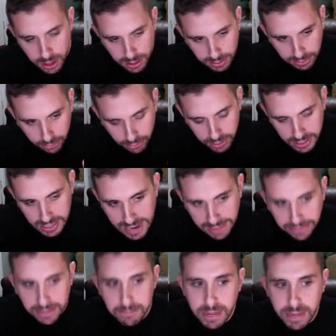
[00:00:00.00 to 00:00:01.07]
looking
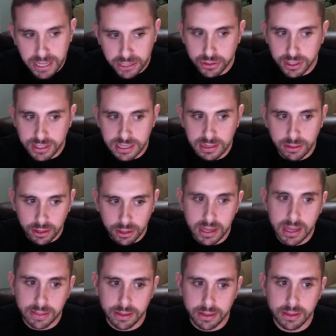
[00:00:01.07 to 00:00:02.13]
at the metrics and looking
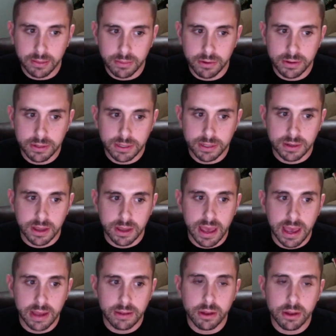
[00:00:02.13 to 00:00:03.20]
at the numbers,
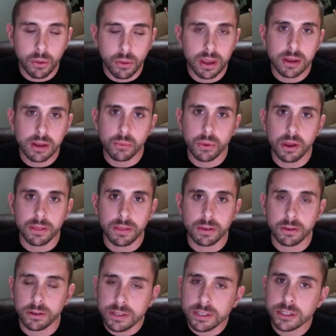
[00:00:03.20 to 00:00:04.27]
and knowing with
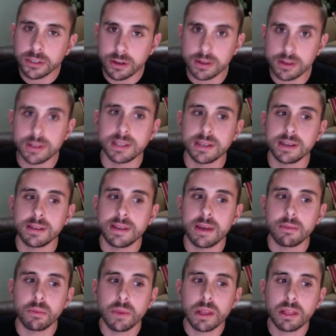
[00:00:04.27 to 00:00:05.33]
good certainty
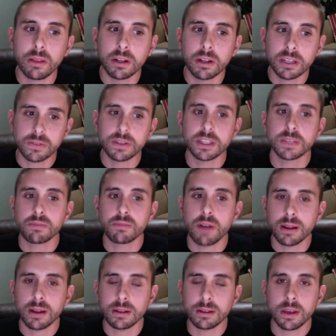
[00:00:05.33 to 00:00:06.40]
that when we launch for this
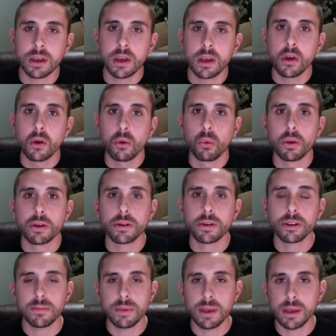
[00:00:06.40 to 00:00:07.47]
product, we're
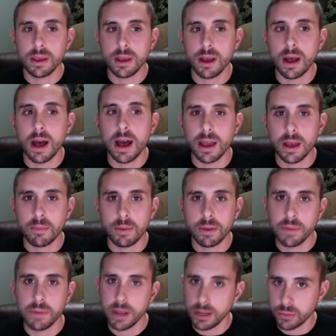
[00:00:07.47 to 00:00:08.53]
going to be high up
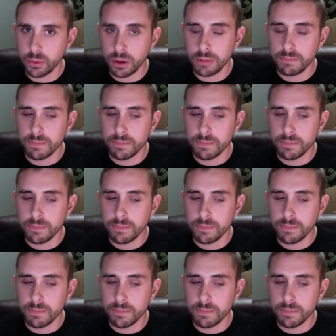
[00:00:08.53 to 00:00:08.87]
on page 1.